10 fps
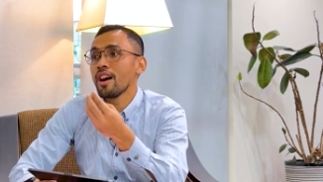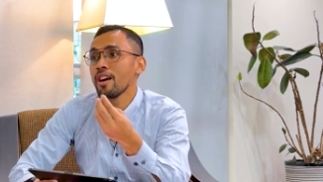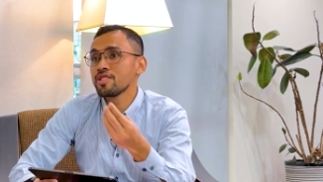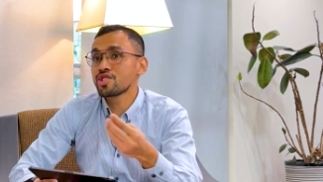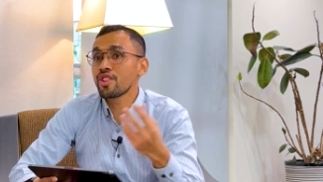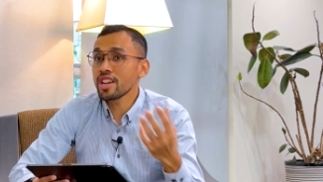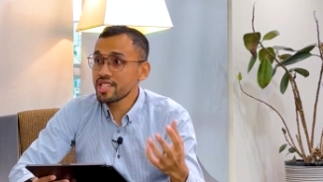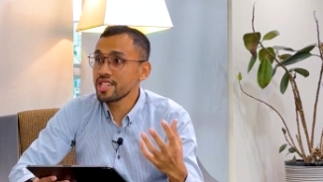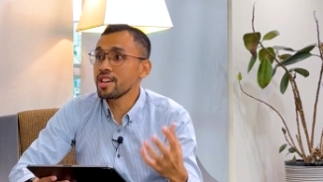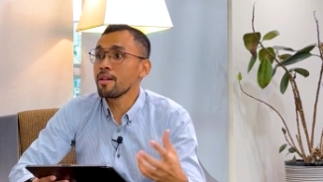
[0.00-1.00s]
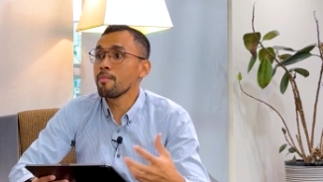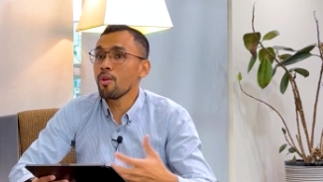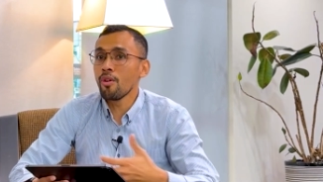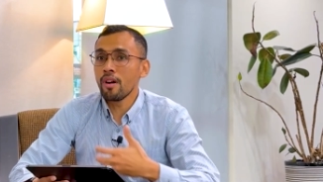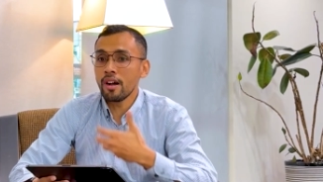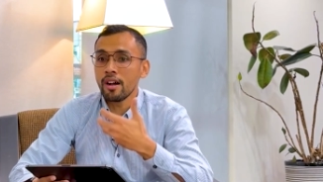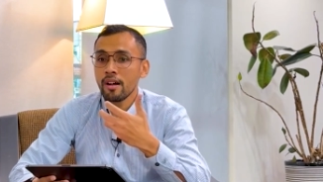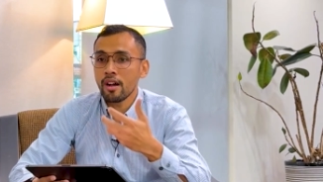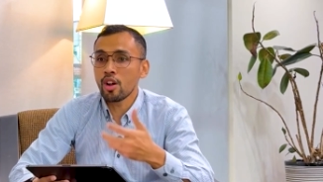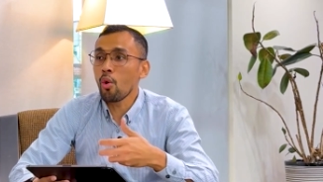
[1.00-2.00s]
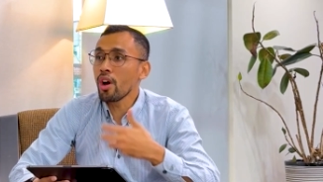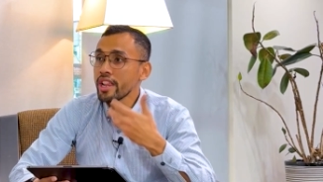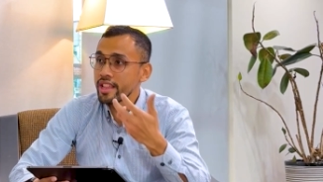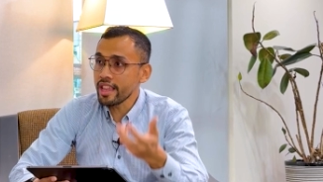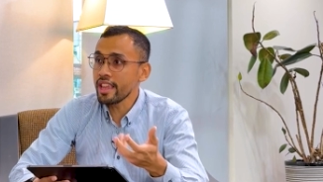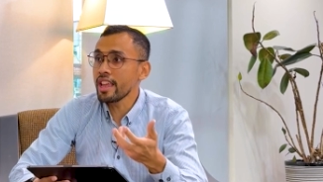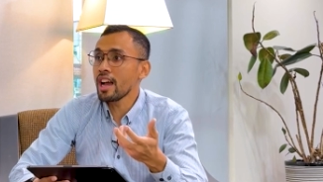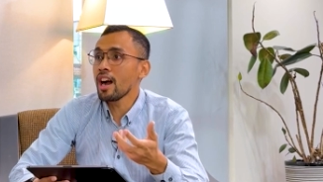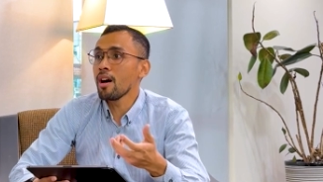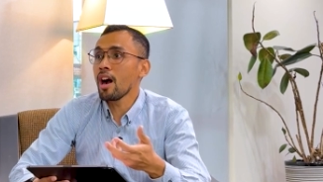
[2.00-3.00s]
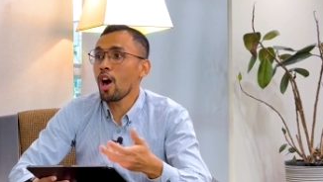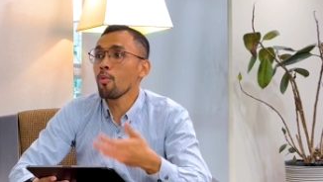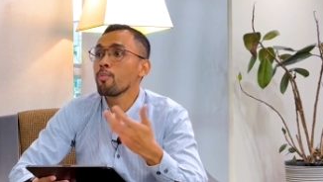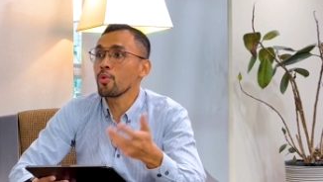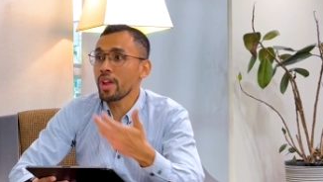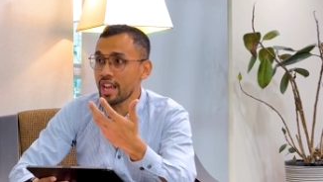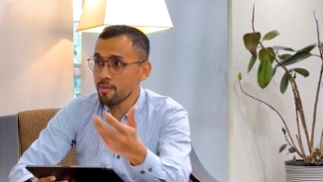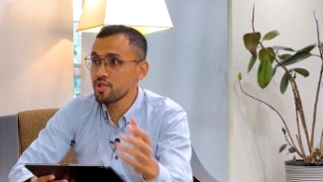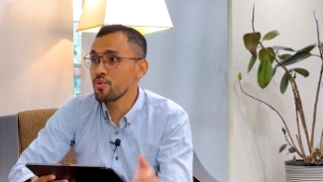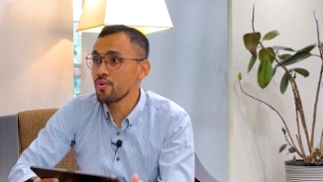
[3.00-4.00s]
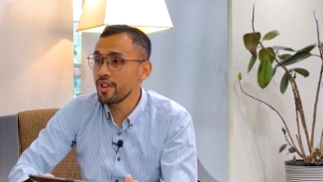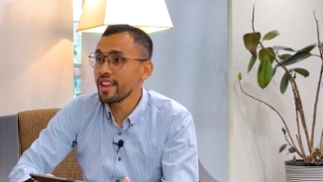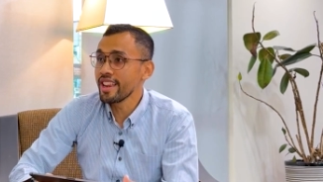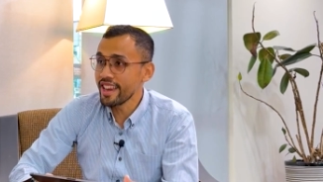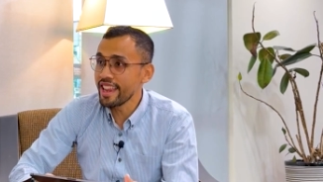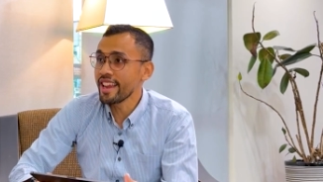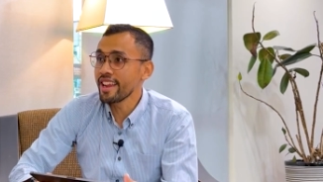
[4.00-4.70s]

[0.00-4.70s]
structure a more a quality output when it comes to learning